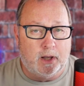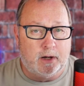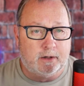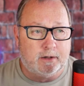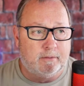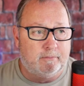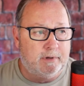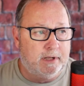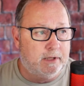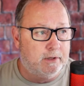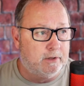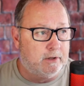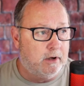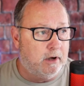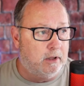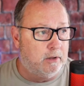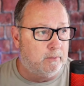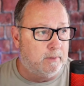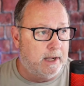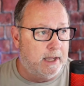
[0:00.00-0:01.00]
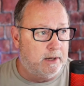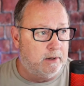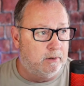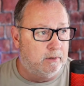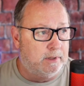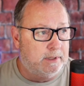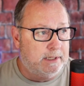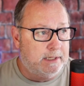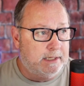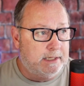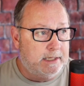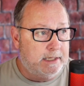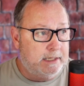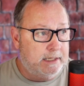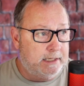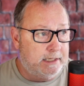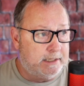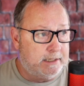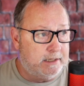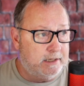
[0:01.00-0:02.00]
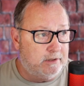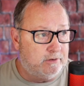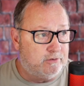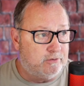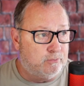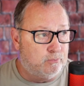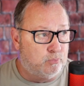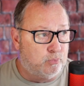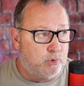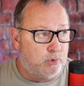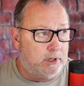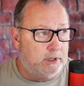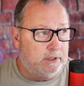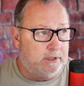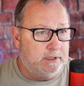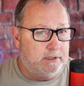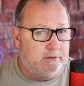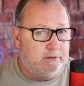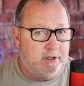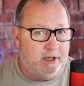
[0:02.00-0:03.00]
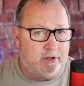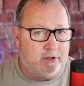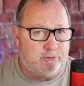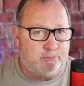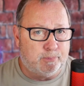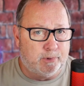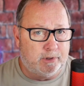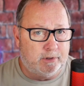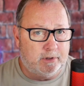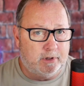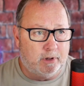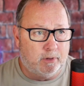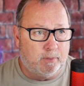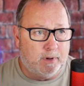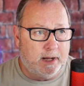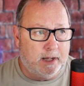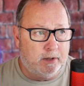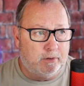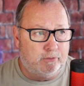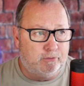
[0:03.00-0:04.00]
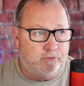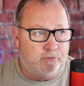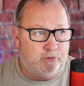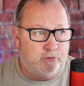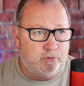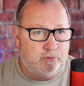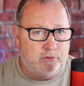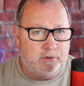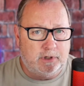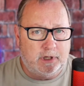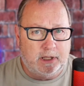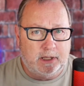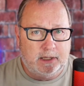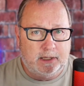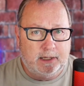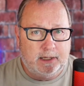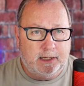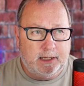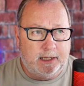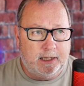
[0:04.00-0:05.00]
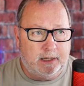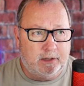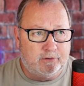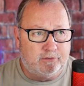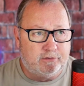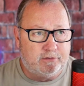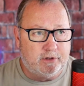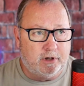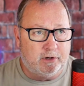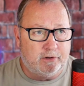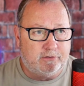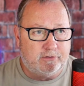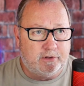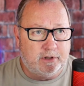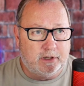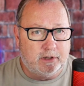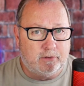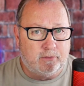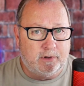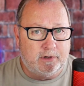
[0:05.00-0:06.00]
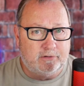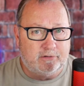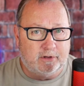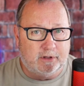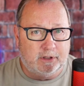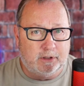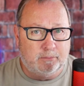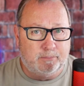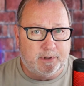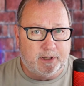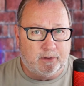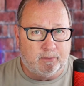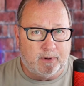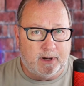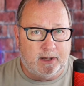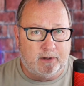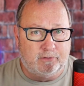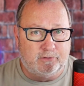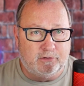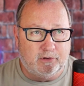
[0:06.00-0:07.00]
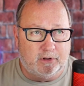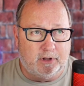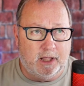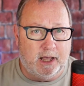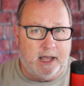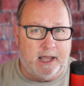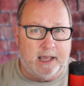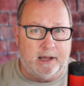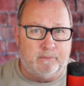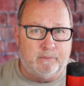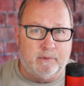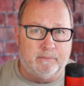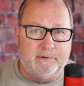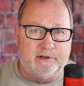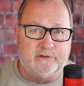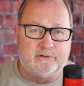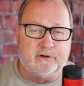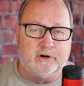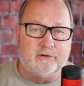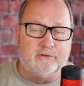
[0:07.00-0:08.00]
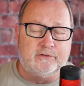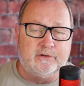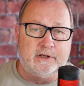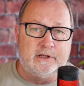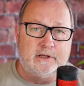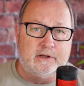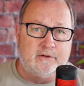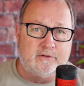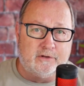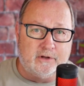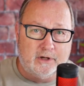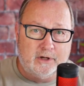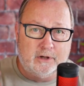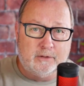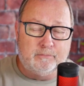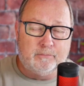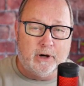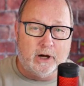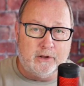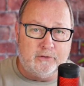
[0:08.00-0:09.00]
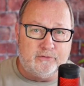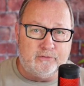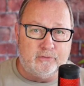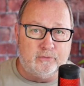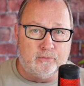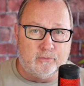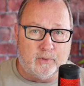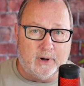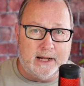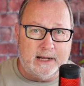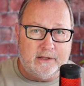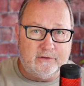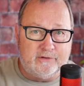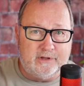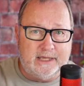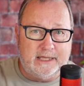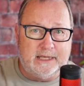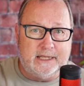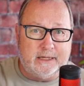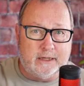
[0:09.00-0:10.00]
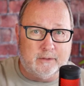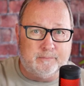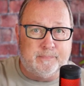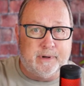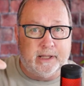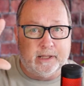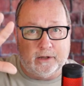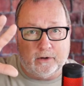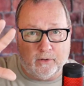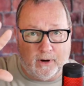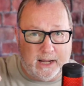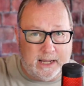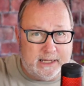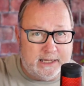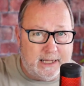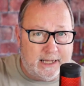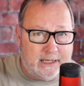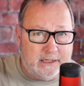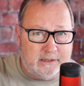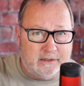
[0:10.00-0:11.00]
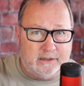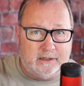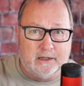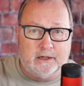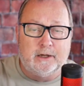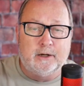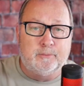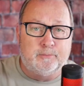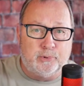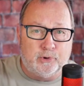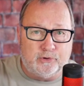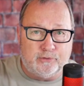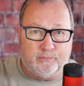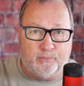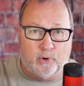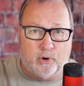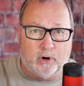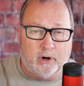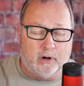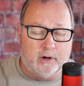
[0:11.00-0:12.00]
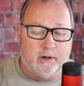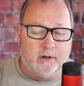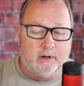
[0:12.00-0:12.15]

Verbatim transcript: coming down to Colorado. It gets really desperate around June and starts to increase a little bit around July when we start seeing these monsoon rains hitting up by the Grand Canyon, puts more